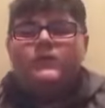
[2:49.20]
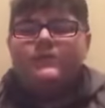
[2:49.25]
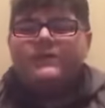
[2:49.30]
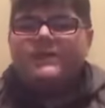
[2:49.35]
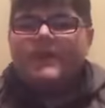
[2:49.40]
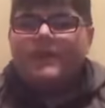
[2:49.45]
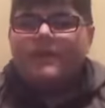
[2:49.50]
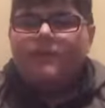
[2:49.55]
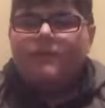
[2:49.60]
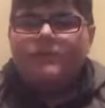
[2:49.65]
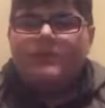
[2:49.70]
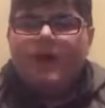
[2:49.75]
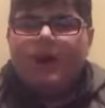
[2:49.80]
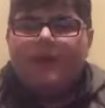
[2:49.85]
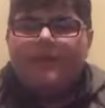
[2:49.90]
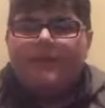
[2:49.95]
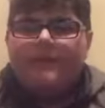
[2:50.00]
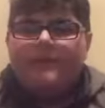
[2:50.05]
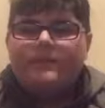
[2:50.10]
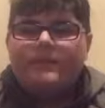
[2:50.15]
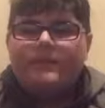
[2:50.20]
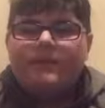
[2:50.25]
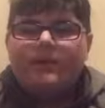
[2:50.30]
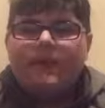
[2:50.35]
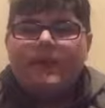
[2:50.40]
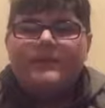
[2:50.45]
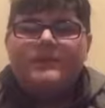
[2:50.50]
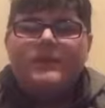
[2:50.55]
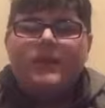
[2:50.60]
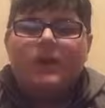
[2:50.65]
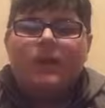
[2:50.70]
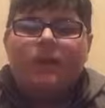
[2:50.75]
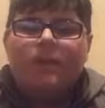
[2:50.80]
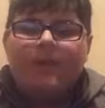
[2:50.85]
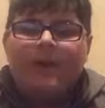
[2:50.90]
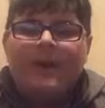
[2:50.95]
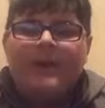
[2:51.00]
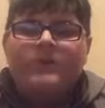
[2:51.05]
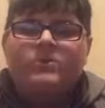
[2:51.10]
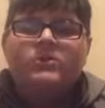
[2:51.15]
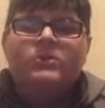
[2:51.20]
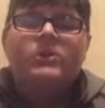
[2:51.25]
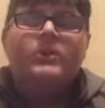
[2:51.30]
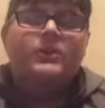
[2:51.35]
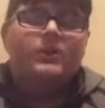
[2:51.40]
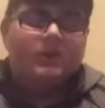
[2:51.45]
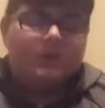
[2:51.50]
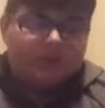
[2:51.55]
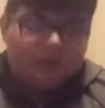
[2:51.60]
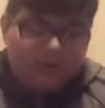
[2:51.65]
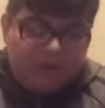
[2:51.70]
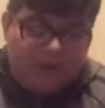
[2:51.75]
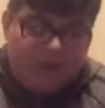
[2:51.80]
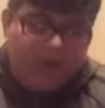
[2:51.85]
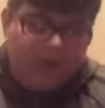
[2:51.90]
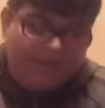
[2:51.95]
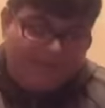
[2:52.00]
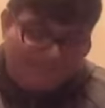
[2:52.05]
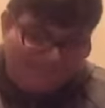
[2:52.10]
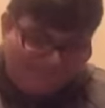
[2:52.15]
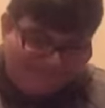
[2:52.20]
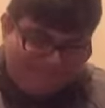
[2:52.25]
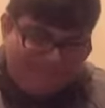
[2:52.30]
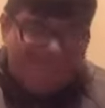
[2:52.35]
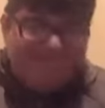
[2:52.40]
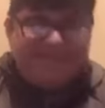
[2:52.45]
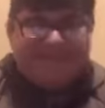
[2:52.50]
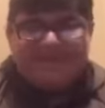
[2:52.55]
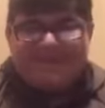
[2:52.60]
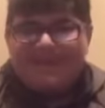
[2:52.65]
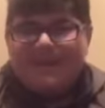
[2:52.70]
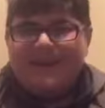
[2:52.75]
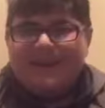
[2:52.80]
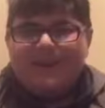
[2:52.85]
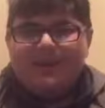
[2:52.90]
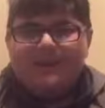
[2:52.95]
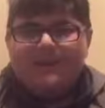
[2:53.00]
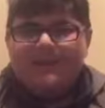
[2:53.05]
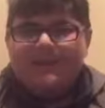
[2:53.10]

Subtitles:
stadium was half empty for Leicester, which, you know, it could have been